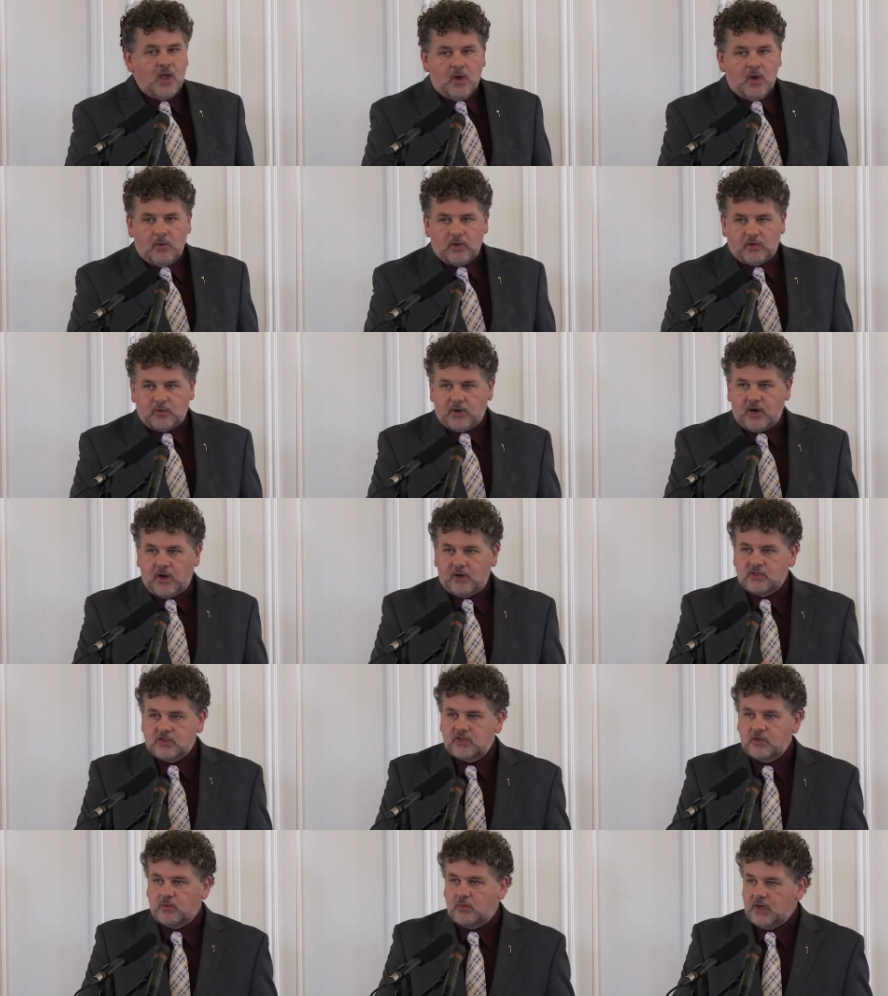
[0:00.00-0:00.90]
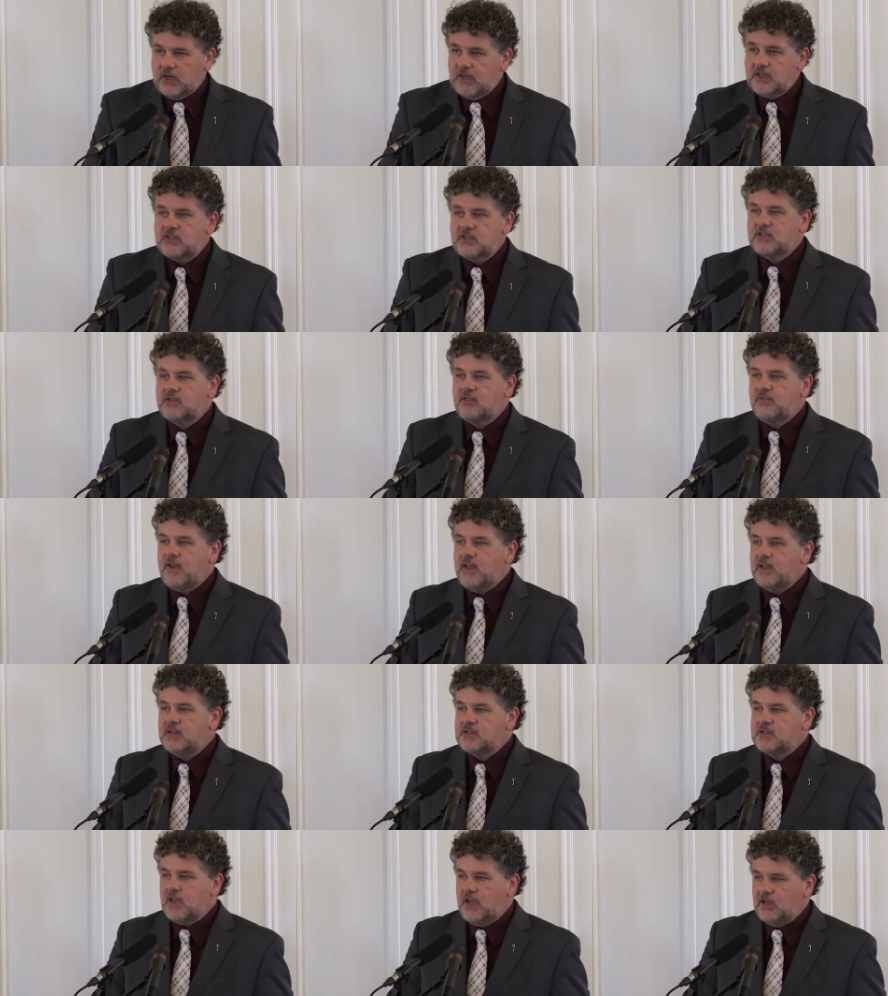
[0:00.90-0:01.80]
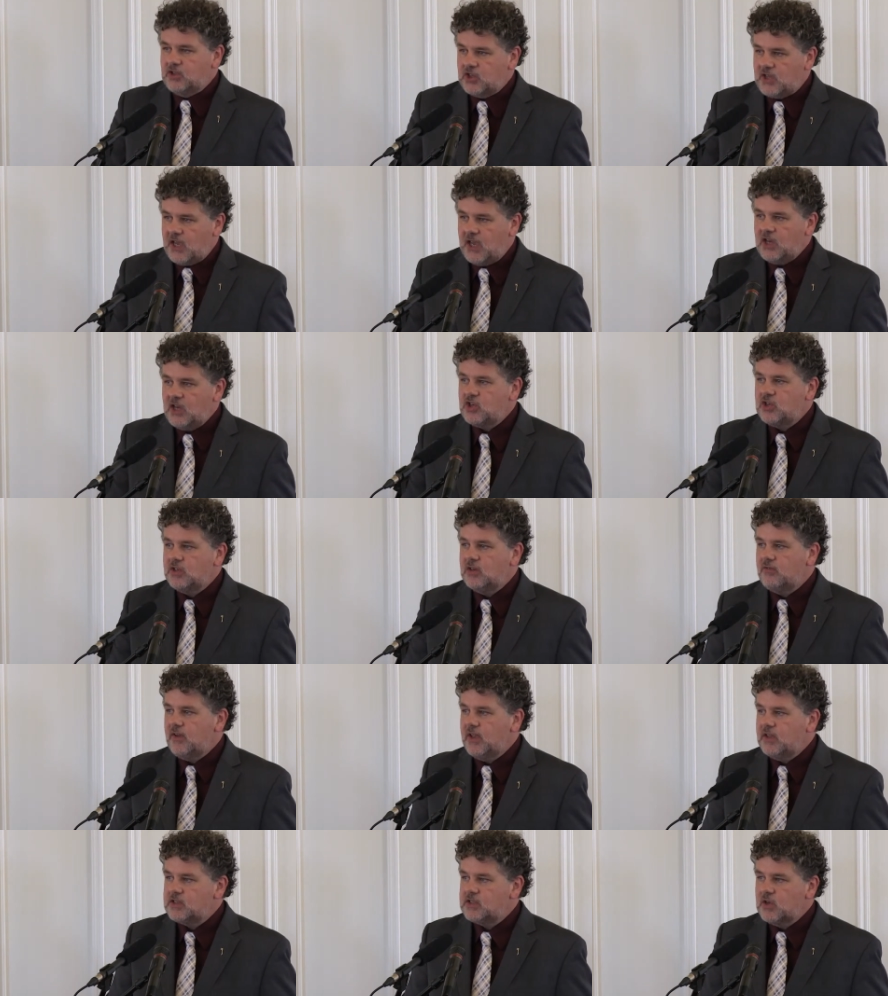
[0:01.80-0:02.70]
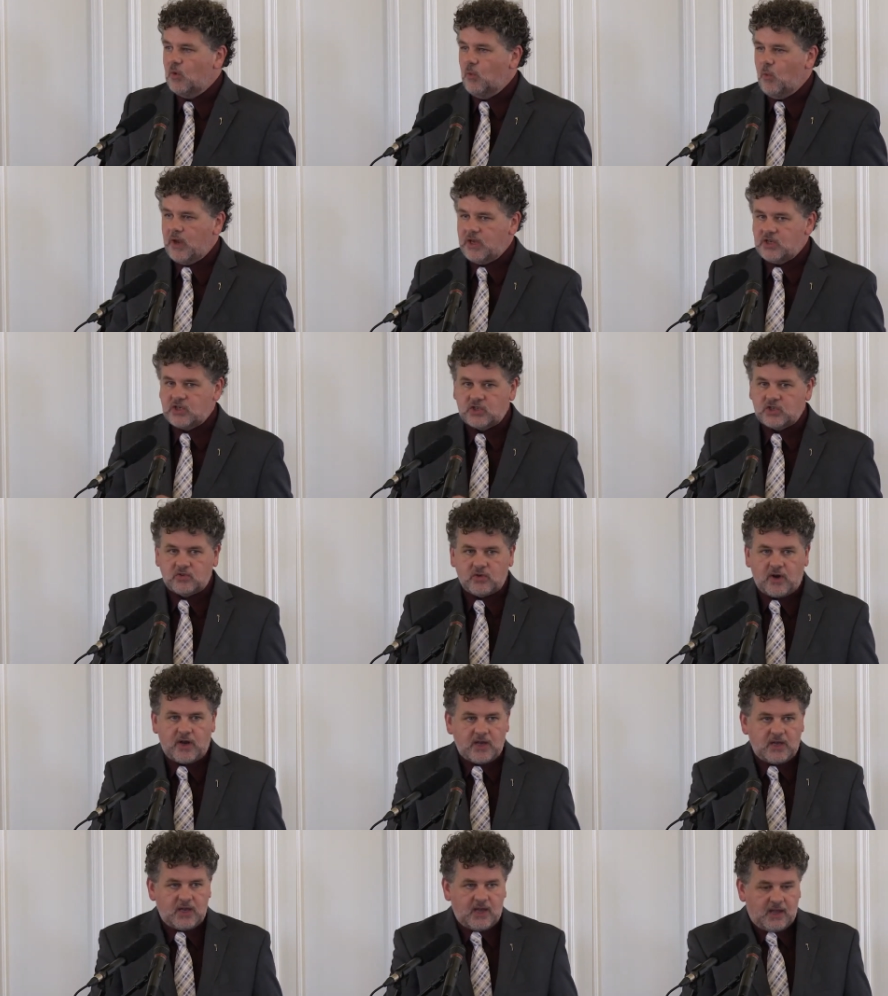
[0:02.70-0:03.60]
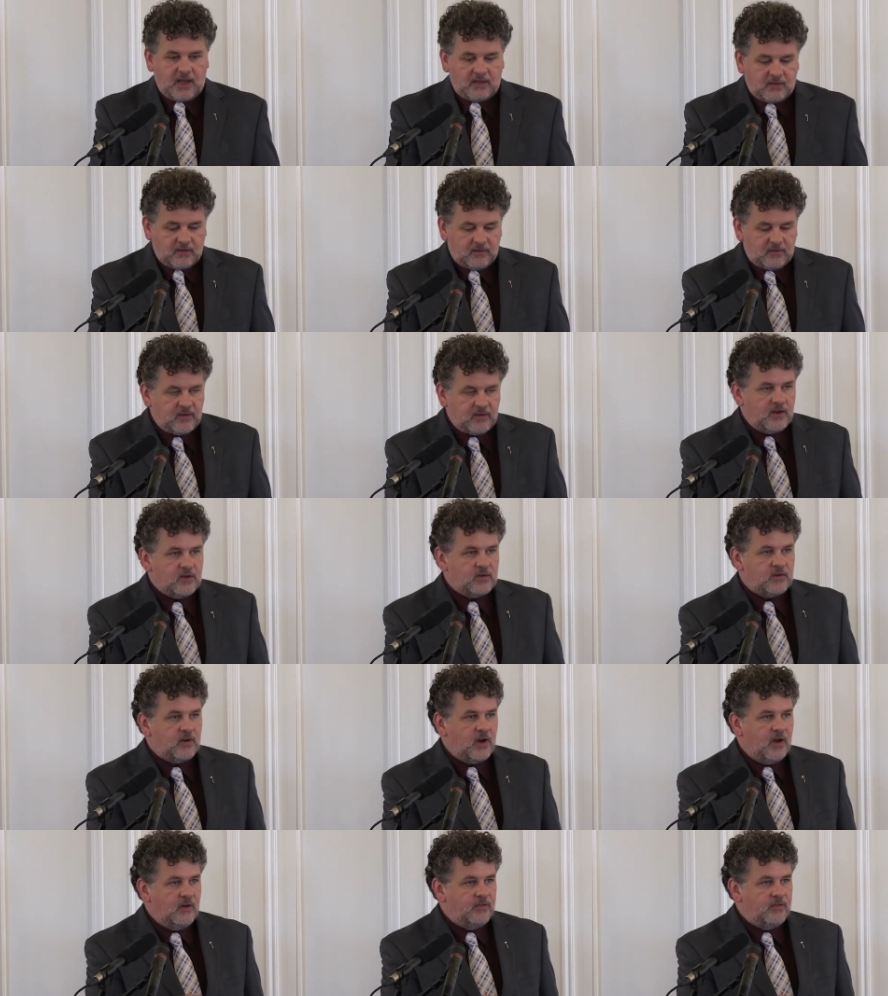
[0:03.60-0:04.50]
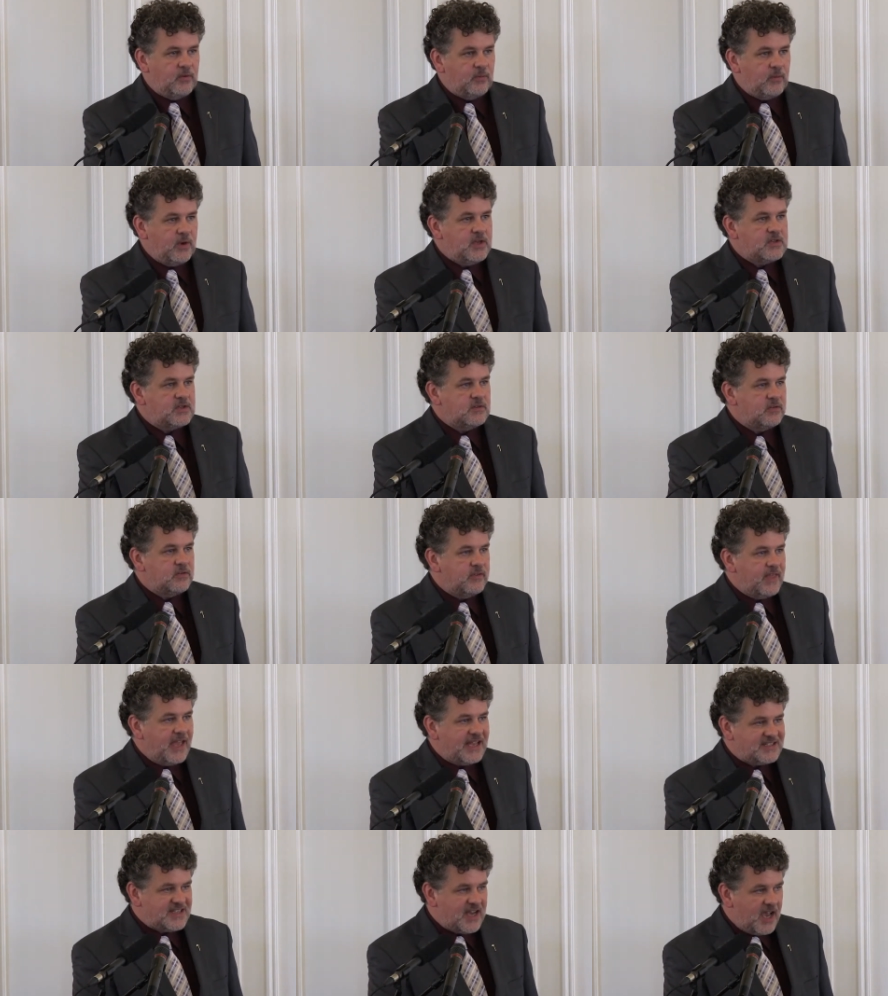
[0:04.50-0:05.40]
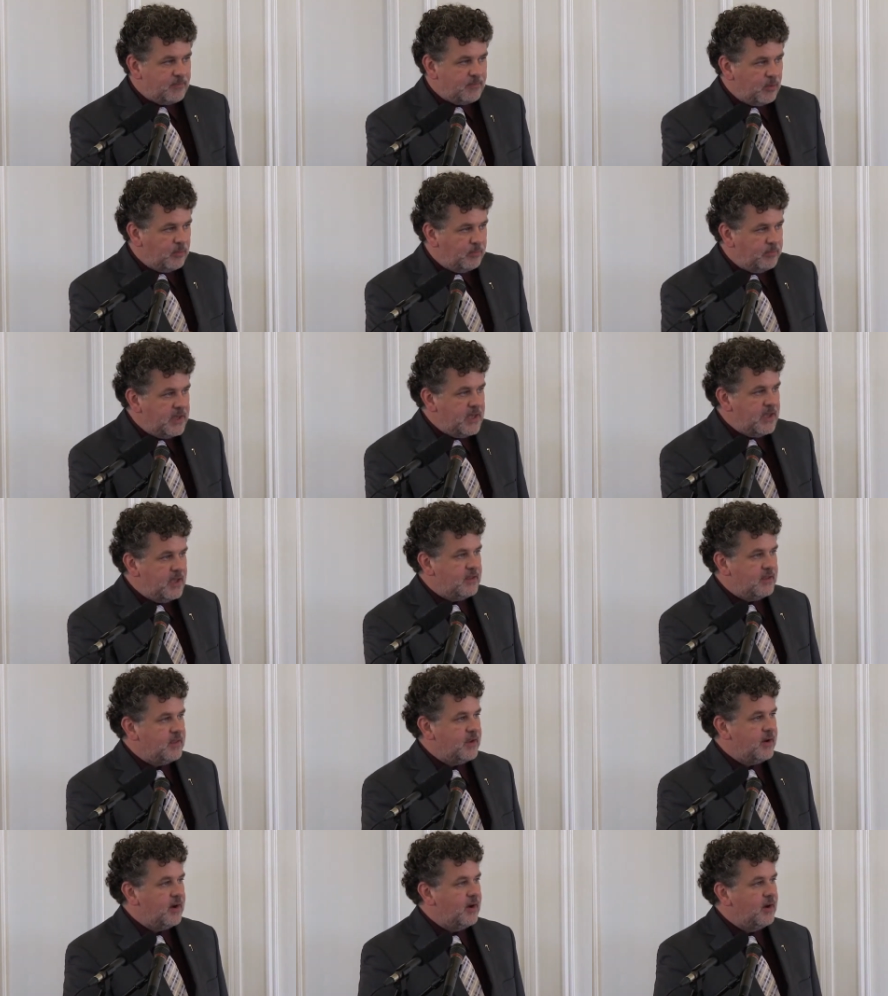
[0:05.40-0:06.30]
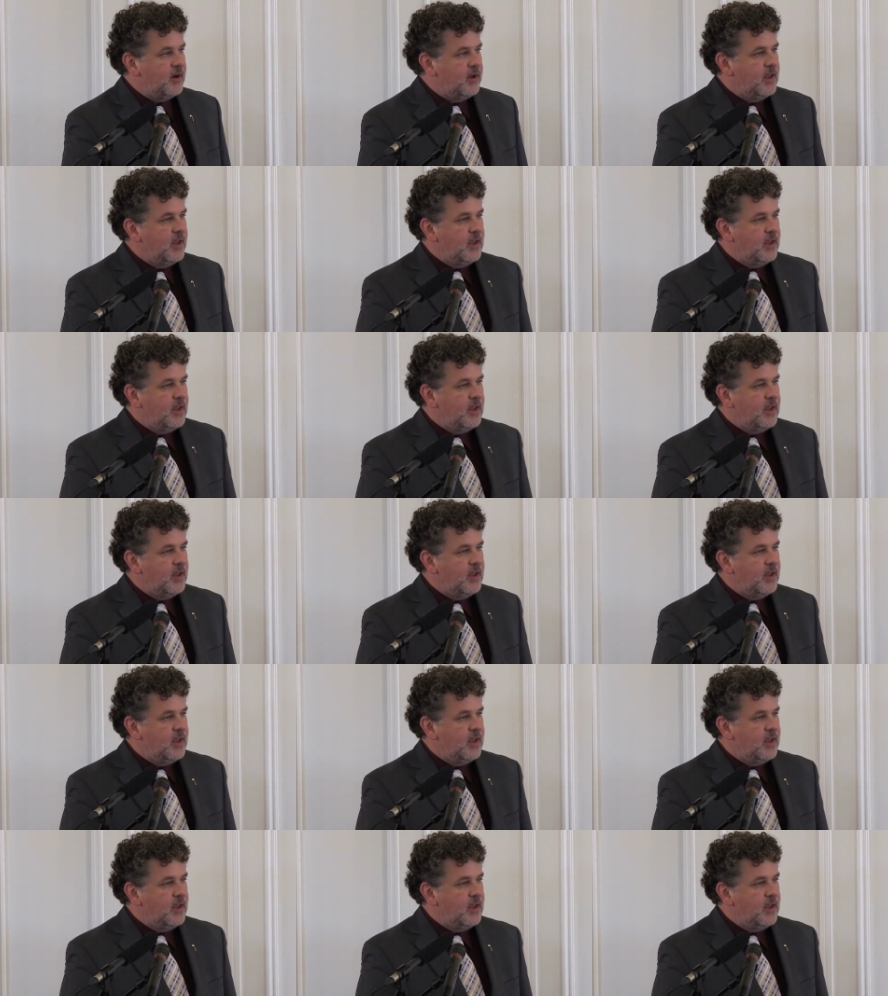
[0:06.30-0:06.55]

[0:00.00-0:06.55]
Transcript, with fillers: With regards to religious events, education events, we strike at the center of the reason for that chapel being there